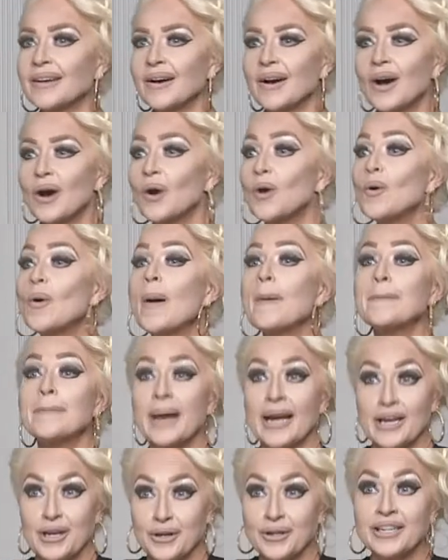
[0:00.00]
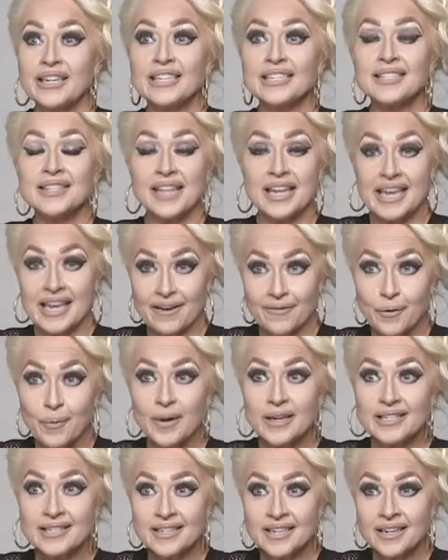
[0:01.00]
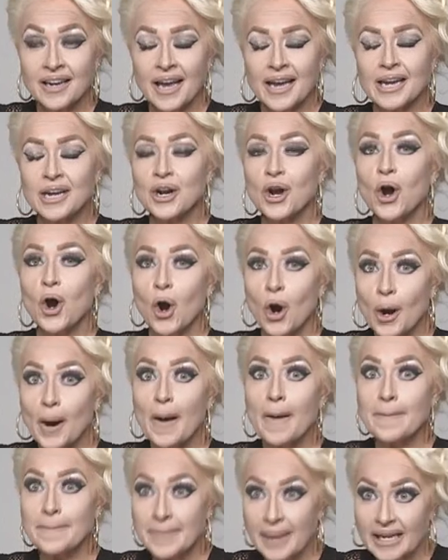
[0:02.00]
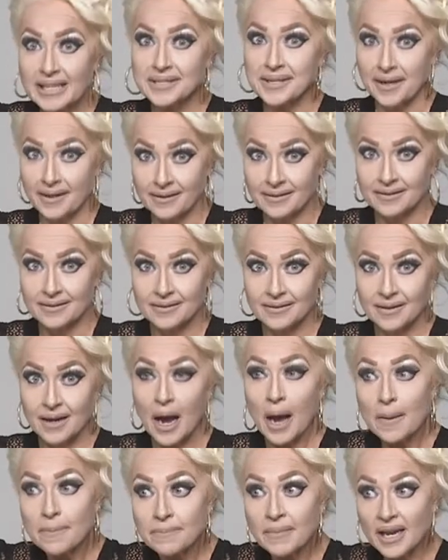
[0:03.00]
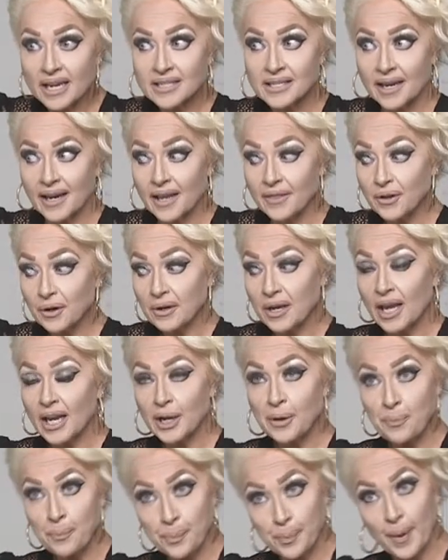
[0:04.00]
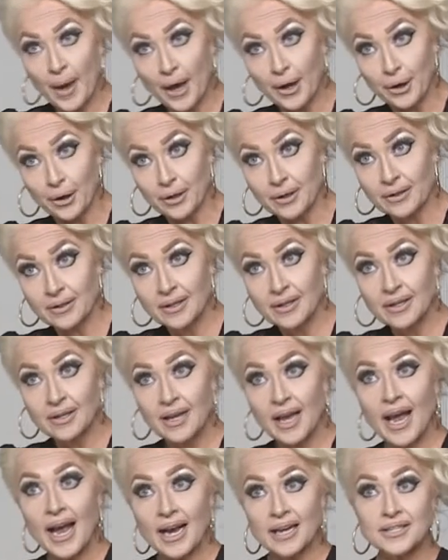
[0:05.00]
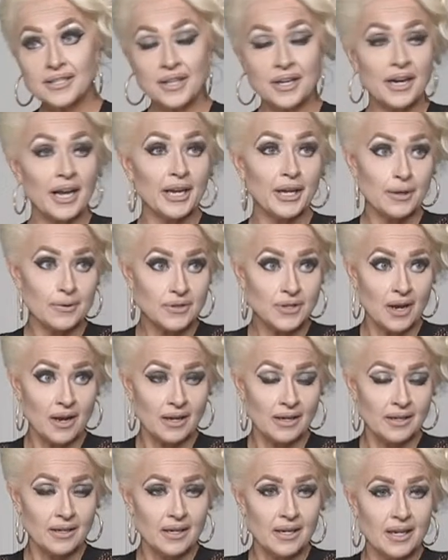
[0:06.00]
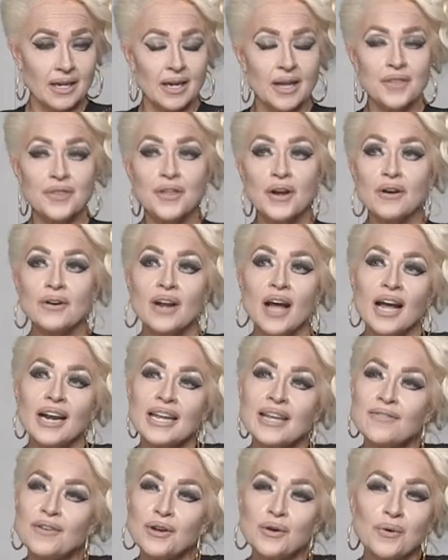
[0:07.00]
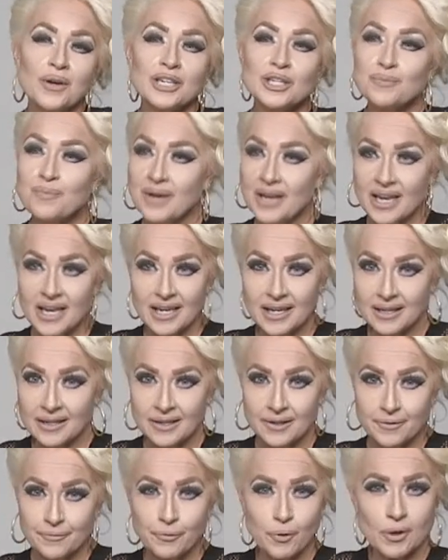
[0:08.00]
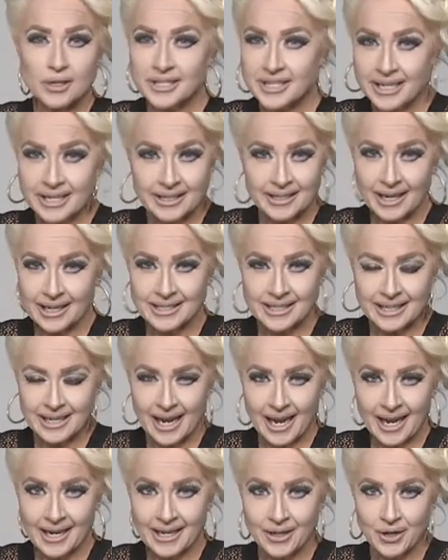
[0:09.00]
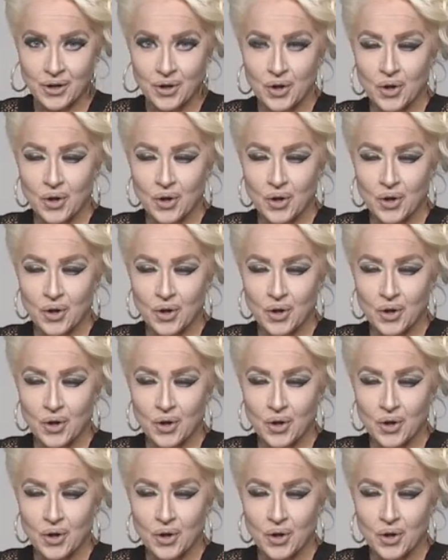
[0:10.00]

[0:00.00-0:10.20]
Oh my goodness, the giveaways tonight are amazing. Amazing, and they're getting better as the night goes on. They're not even going to be $14.99.